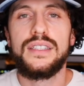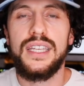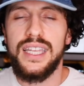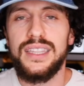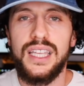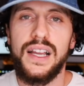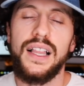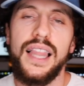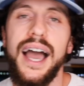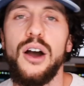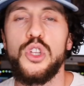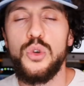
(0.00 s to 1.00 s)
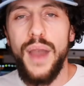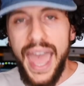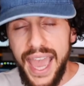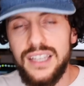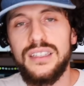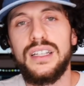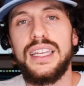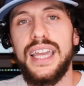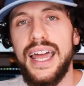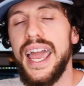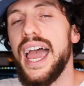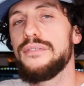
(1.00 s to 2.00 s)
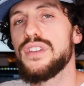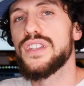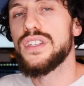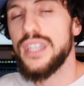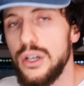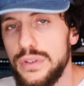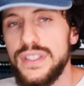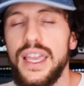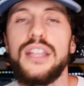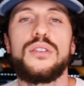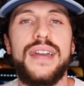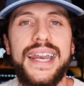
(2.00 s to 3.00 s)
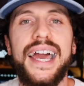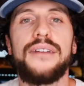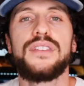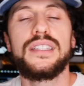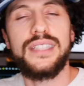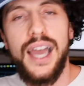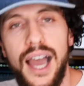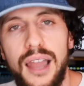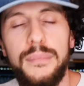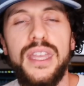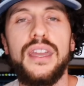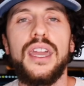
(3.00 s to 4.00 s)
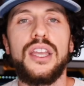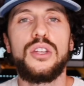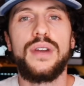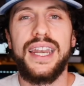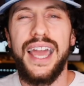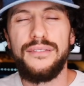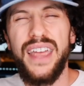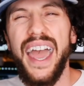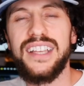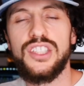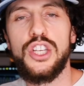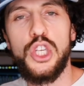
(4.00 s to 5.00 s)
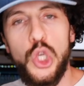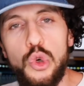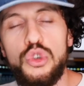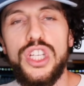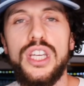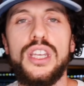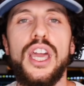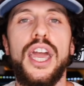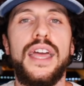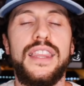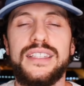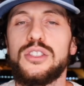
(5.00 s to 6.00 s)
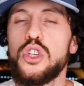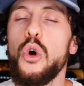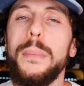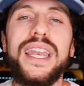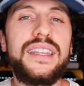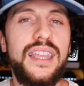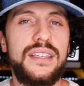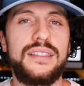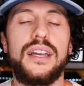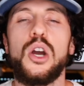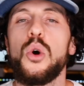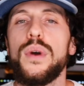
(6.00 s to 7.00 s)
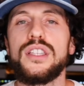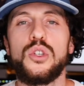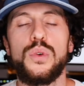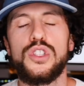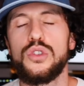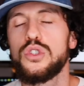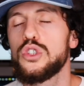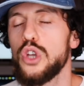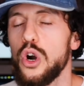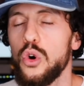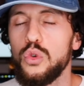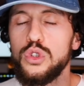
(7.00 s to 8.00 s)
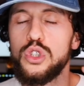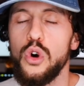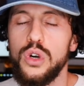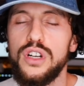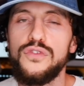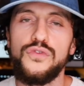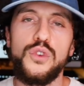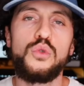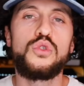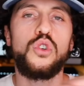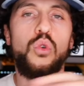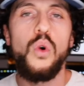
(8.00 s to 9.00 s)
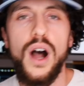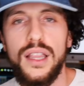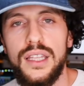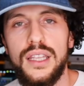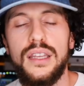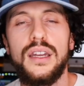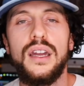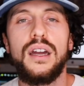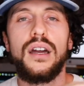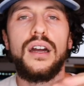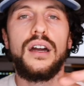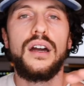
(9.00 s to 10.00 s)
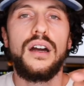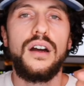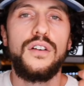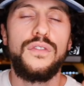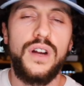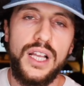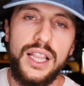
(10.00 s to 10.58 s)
to get the clout. You actually gotta have the skill set, you gotta have the timing, you gotta have the execution. There's so many things that go into it, so don't confuse quality for